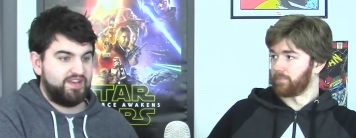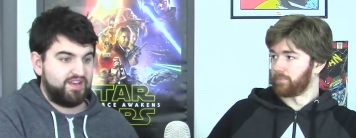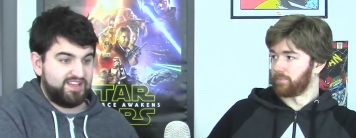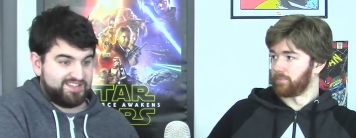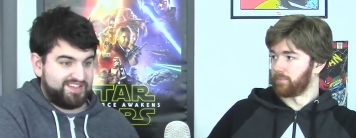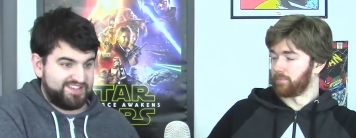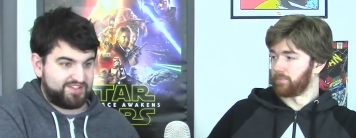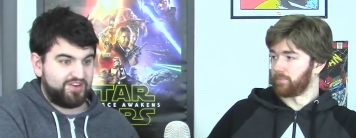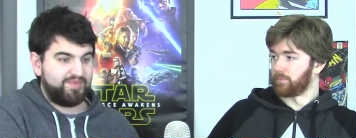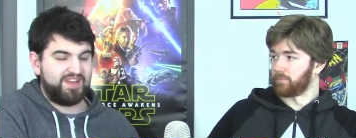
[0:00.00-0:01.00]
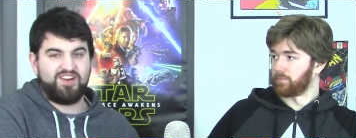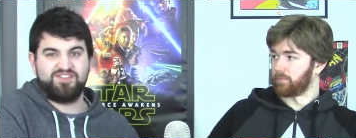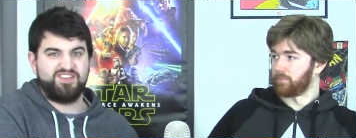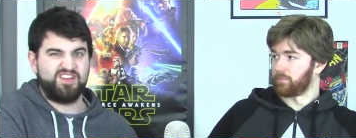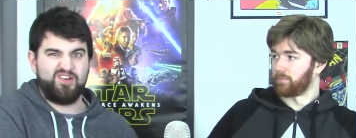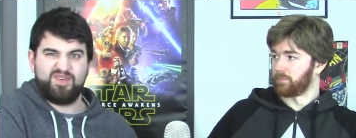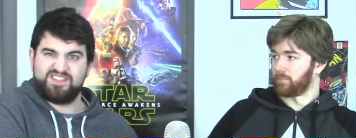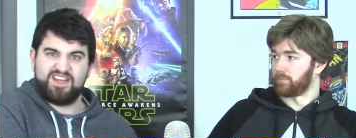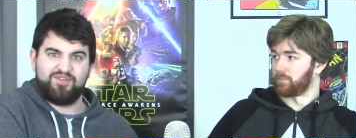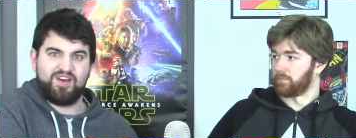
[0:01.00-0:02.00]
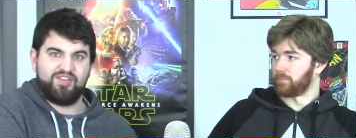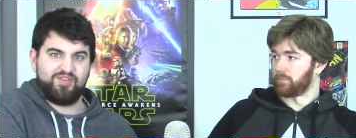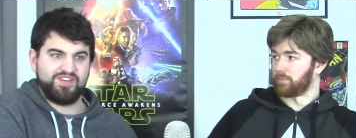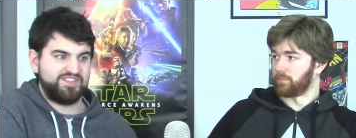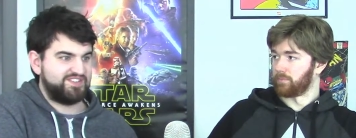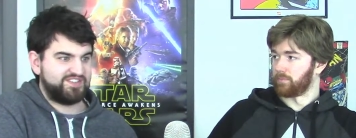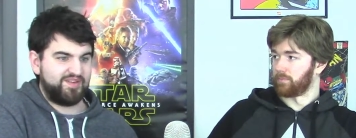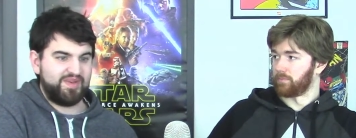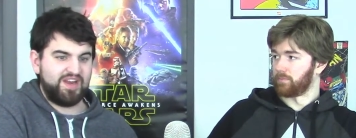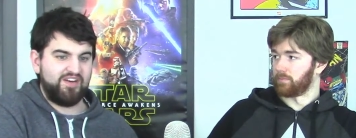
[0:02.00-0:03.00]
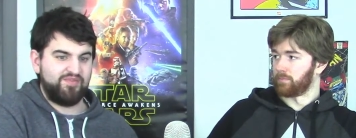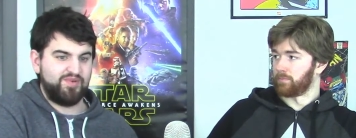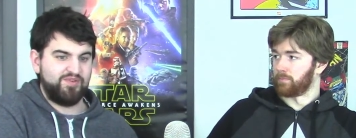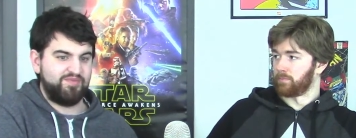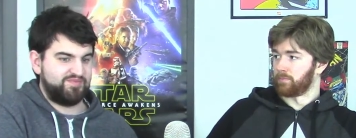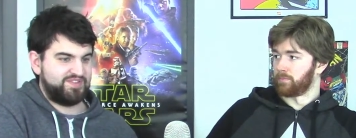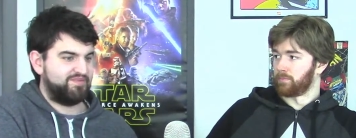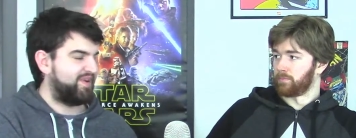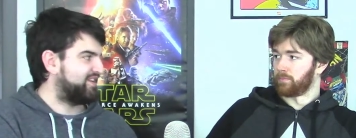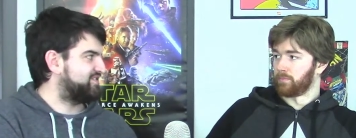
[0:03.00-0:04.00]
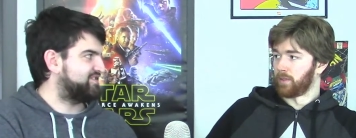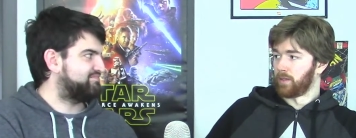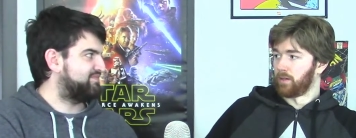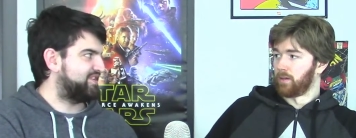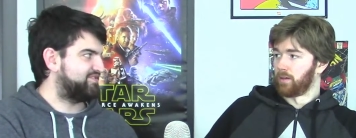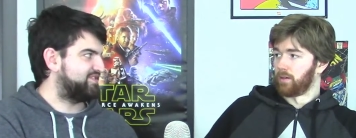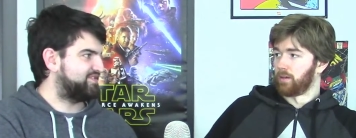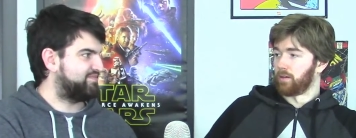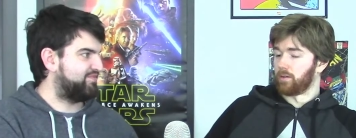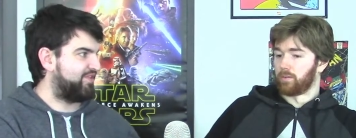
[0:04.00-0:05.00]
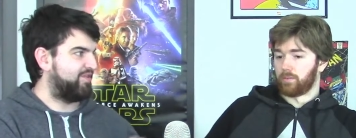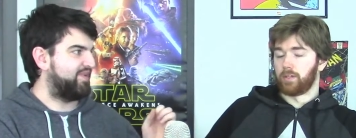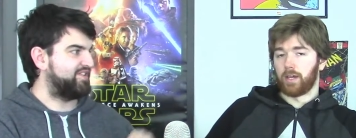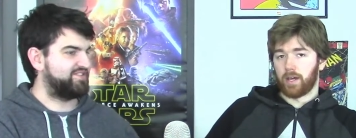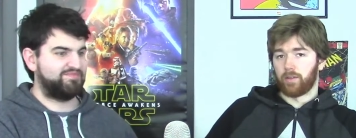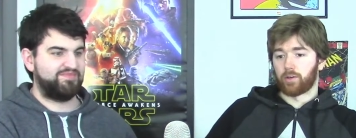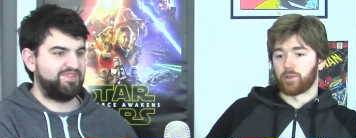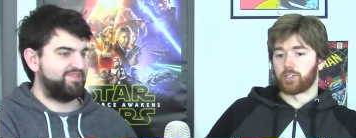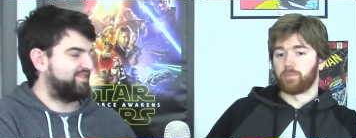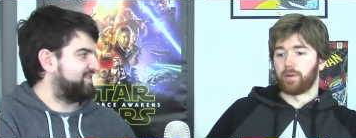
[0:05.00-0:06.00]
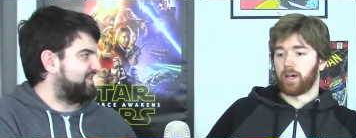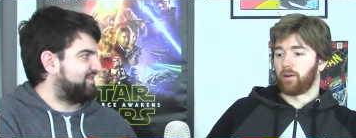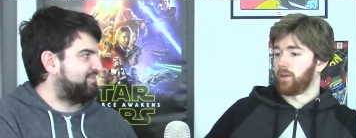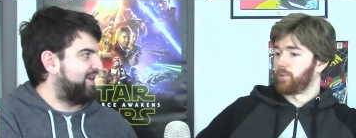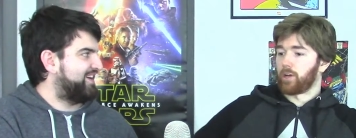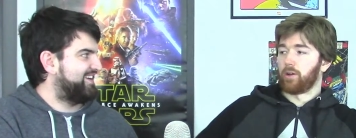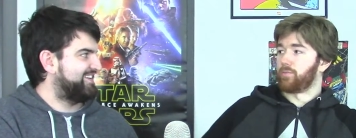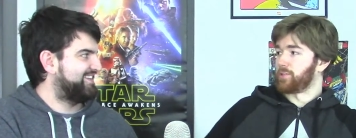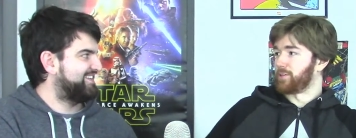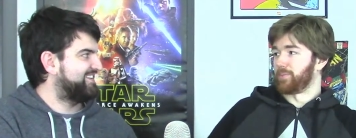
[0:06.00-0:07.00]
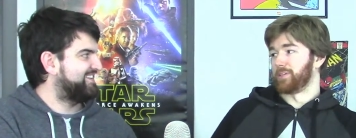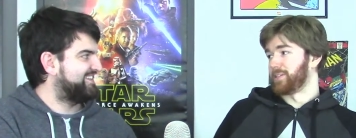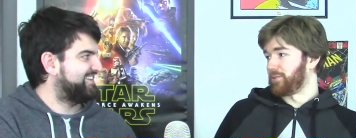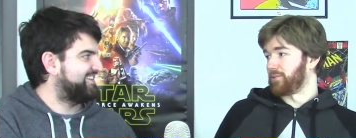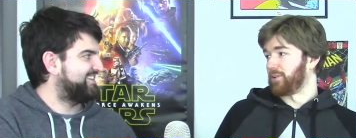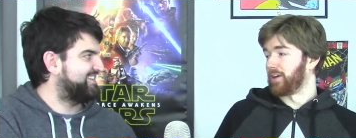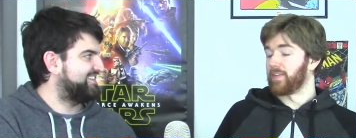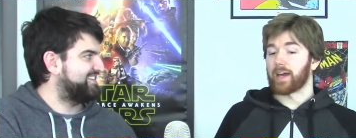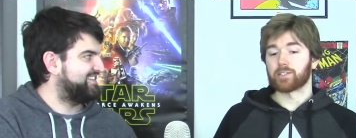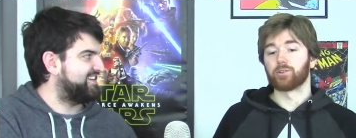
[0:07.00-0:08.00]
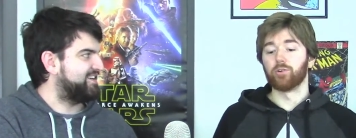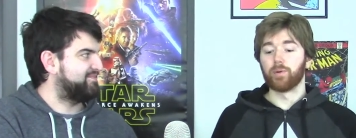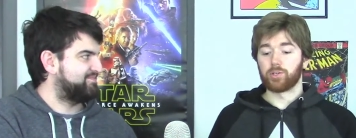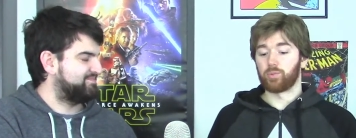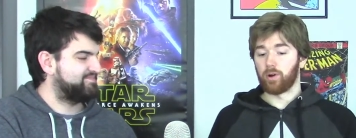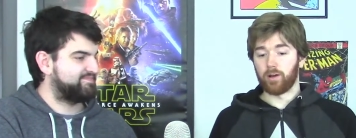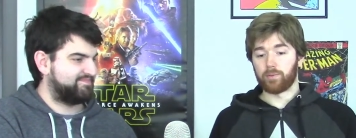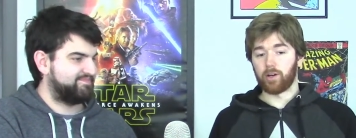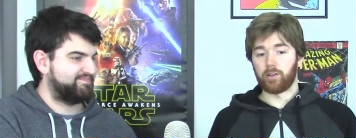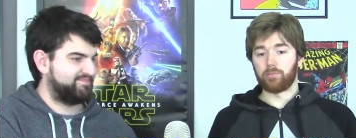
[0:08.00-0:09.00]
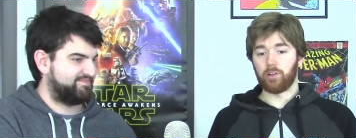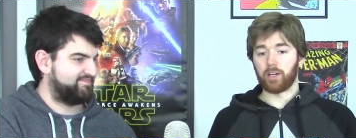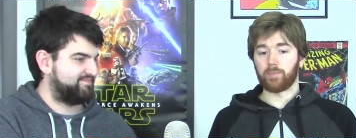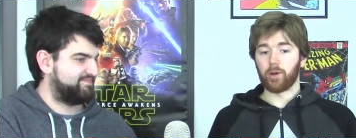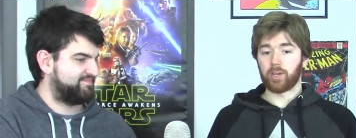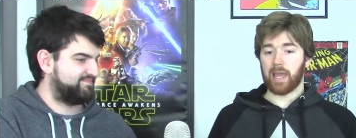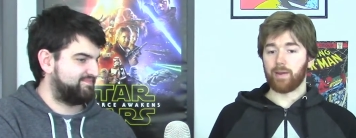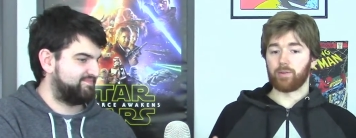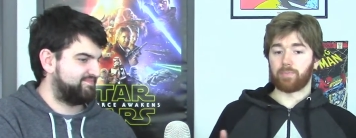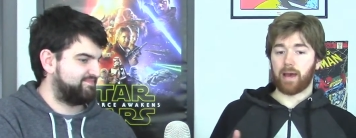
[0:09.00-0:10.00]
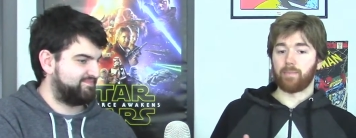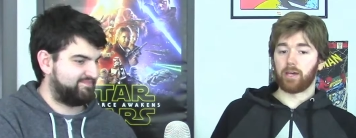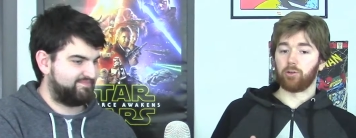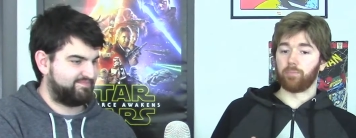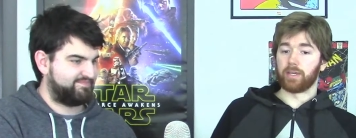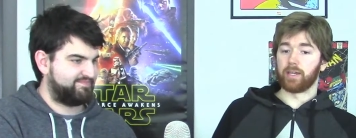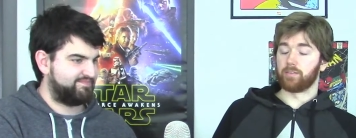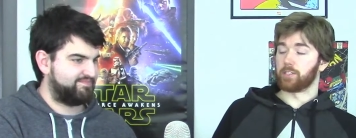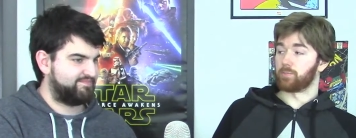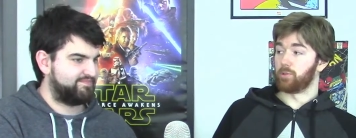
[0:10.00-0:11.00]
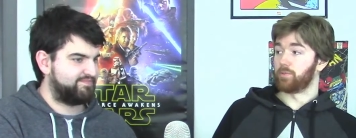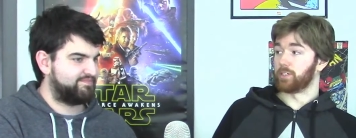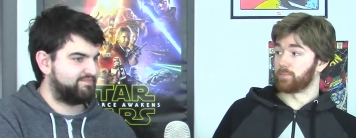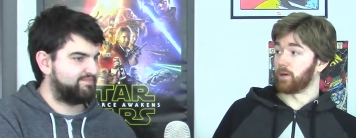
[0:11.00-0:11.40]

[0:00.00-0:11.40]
Speaker 1: It, he's got to be close to the comics anyway, otherwise it's just going to be laughable. Superman could just literally just throw a punch. Yeah, the
Speaker 2: Christian Bale, they were going for something different, and that's yeah. almost why I'm kind of like I'm okay with Batman not being in this movie as